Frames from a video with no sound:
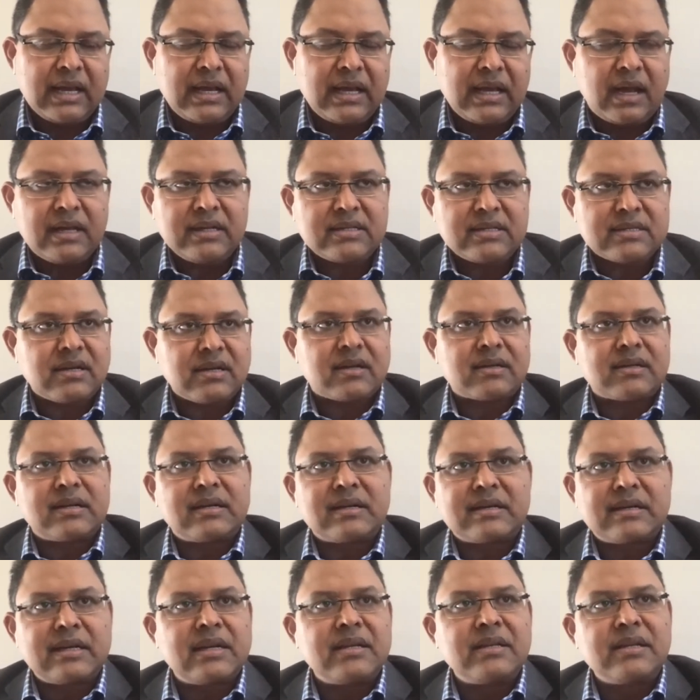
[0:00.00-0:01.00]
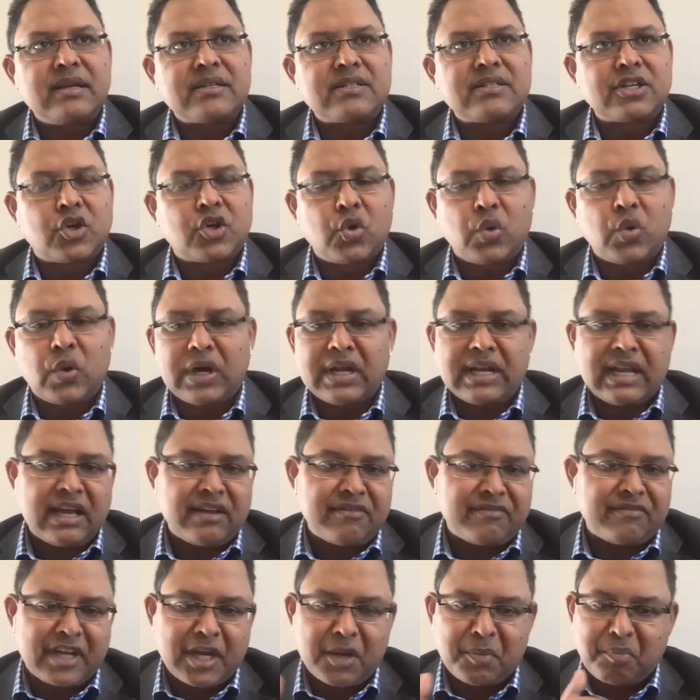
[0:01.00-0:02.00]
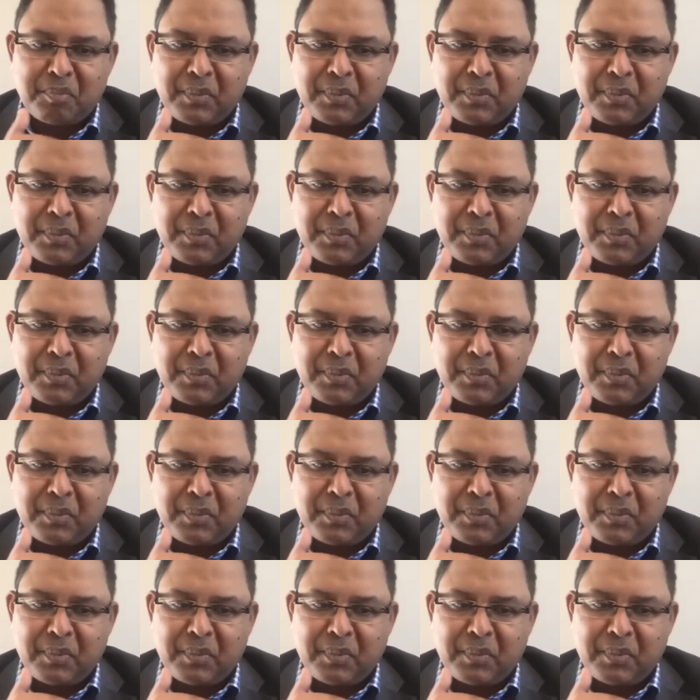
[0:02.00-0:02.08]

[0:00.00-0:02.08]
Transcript: I, I started 10 years ago and i have